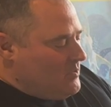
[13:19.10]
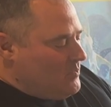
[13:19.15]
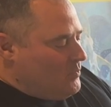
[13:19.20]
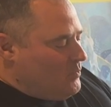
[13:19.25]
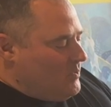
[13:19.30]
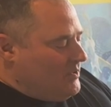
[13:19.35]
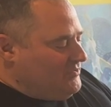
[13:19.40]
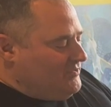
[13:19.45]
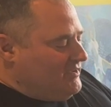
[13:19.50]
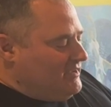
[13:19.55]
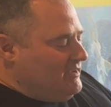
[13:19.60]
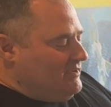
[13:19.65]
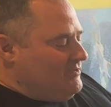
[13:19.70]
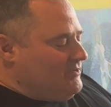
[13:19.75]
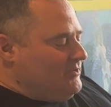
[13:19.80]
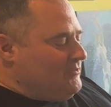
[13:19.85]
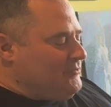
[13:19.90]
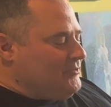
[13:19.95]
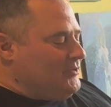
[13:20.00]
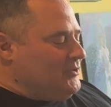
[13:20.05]
What's easy
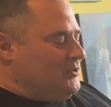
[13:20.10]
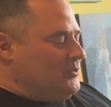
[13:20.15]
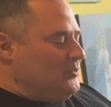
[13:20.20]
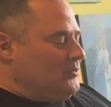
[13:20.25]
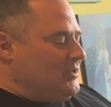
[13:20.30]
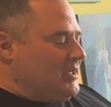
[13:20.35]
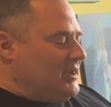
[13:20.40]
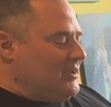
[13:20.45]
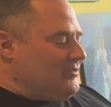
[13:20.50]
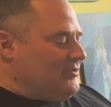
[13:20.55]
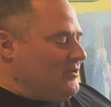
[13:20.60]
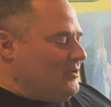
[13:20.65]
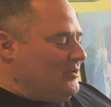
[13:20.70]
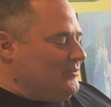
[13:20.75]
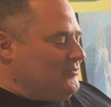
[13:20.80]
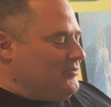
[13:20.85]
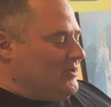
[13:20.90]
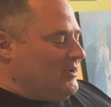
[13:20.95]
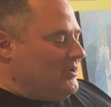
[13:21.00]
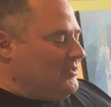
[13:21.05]
for you that is hard
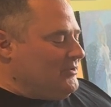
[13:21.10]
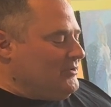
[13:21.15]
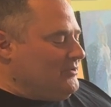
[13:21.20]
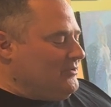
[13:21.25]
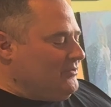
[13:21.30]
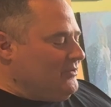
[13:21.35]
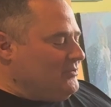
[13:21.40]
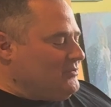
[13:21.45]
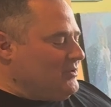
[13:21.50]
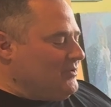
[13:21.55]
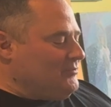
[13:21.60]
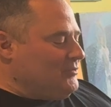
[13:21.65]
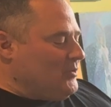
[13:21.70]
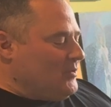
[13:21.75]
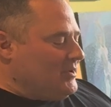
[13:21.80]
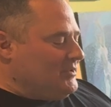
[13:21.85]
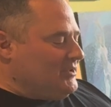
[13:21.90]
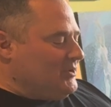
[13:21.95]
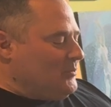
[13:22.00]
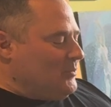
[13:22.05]
for others and you have no
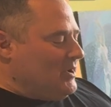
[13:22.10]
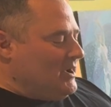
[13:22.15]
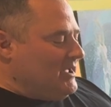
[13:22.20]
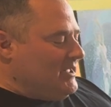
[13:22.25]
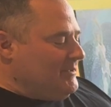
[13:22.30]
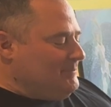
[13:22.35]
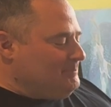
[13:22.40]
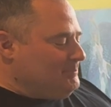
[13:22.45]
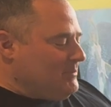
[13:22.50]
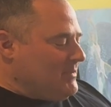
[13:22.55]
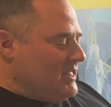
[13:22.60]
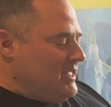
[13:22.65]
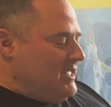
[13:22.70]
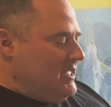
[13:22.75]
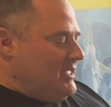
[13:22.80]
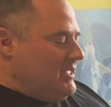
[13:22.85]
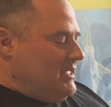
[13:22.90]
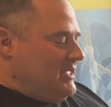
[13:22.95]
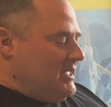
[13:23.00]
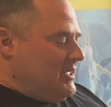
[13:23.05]
idea why?
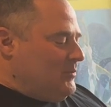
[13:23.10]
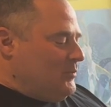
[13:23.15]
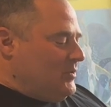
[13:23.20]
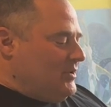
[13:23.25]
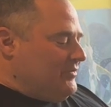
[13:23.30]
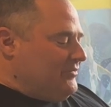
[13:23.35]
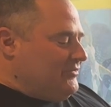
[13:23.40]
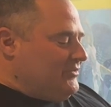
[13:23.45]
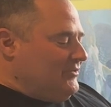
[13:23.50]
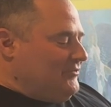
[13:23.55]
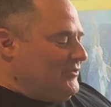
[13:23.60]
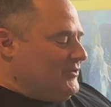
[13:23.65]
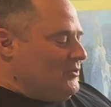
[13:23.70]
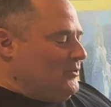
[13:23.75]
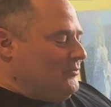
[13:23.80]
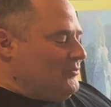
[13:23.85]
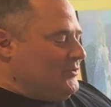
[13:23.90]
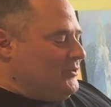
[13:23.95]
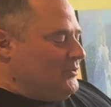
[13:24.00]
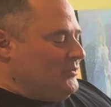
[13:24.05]
And what's
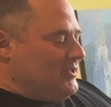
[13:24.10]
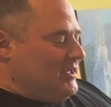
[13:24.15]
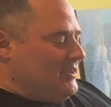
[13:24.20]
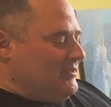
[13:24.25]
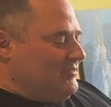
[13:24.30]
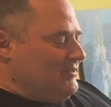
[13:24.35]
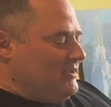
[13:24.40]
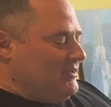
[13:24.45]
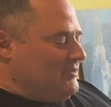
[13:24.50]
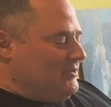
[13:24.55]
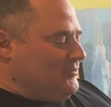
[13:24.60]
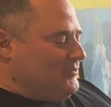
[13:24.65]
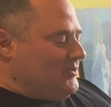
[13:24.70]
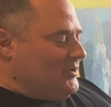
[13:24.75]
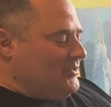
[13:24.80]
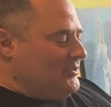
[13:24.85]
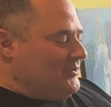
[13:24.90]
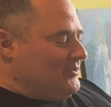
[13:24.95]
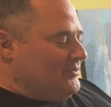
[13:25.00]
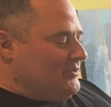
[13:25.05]
difficult for you that is easy for
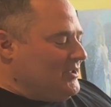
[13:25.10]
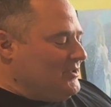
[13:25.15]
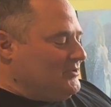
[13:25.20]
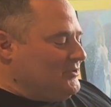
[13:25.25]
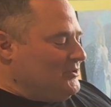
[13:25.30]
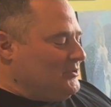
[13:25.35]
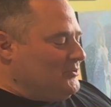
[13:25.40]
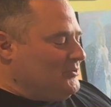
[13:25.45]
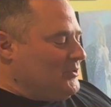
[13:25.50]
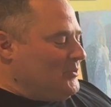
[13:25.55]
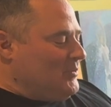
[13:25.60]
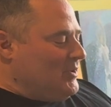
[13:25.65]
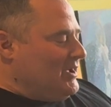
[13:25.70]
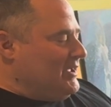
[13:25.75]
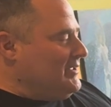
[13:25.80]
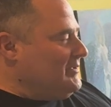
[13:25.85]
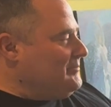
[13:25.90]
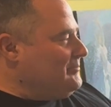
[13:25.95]
others and you don't know why?